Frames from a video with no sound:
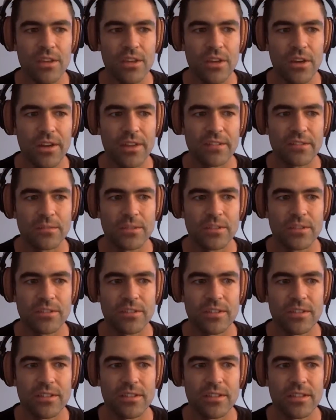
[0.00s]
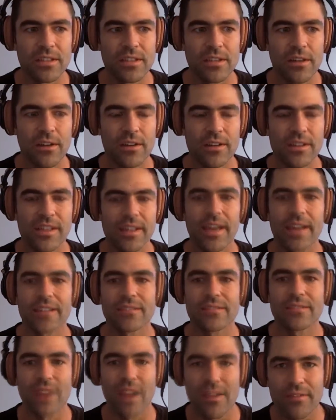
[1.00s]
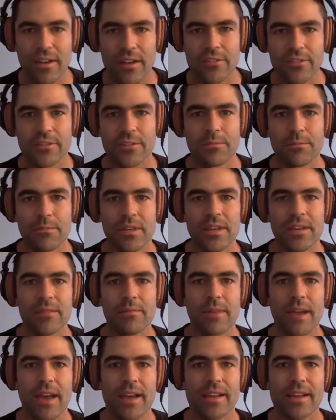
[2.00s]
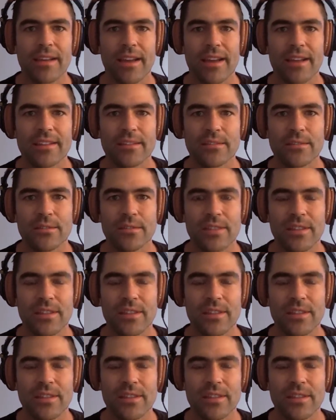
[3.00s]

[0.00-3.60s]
I switched into the RDX 500 mid back in high school.